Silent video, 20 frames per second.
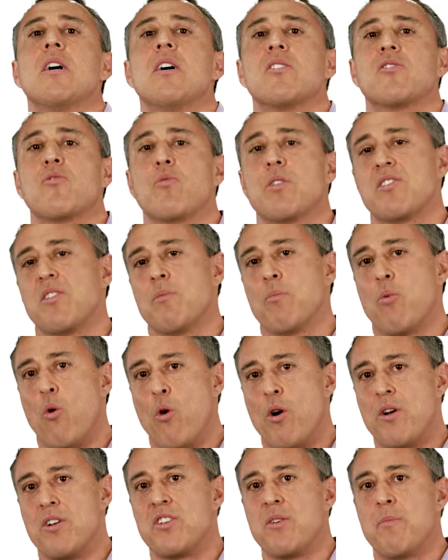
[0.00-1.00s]
So it's
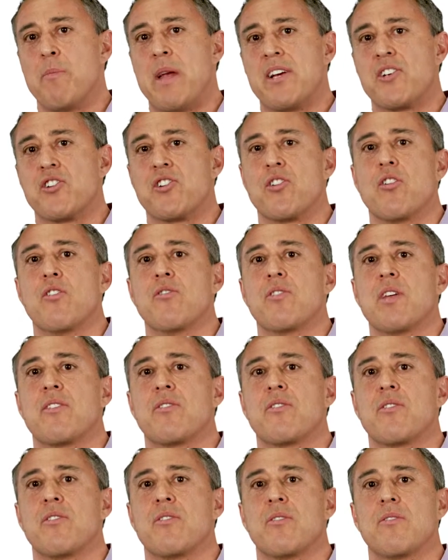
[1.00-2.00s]
important to make sure
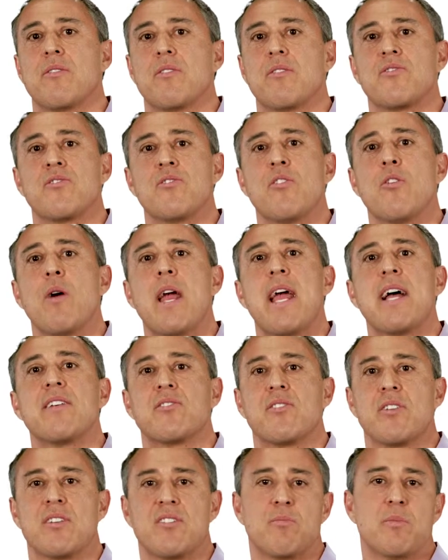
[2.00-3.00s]
that there's no
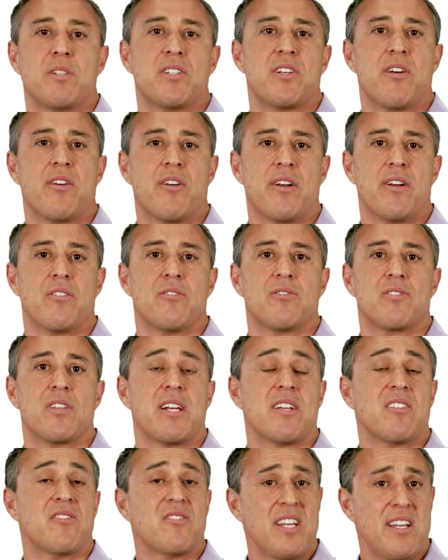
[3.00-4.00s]
hazardous materials
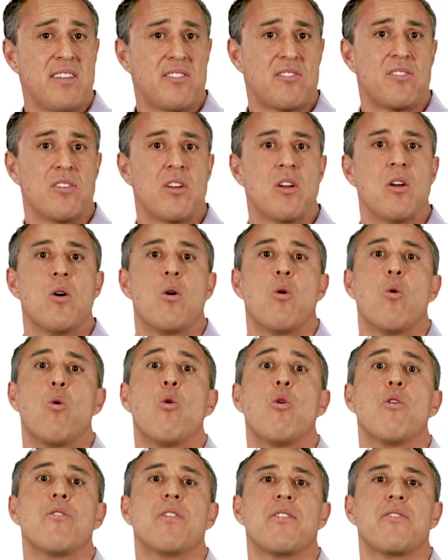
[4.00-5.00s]
that exist
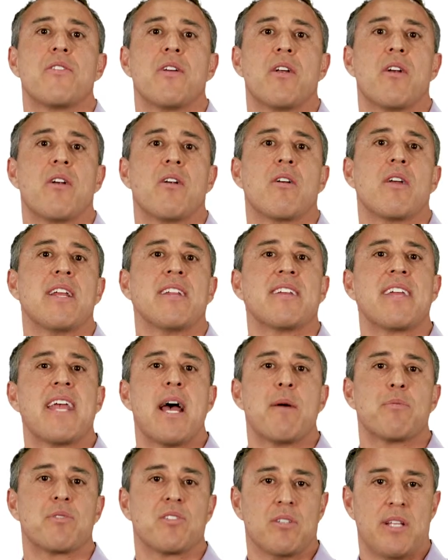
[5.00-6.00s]
or that they're
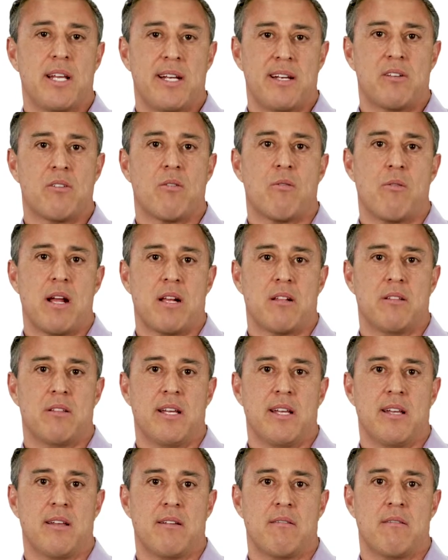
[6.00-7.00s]
encapsulated
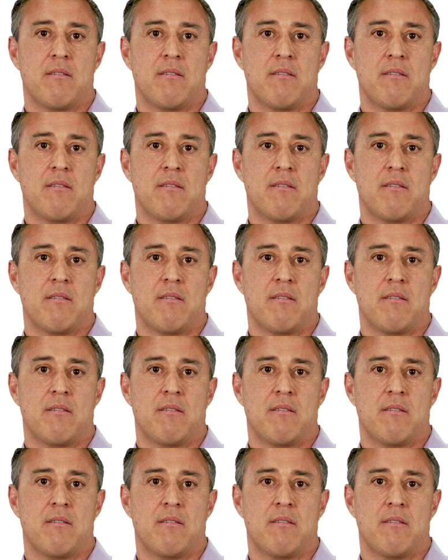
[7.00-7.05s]
correctly.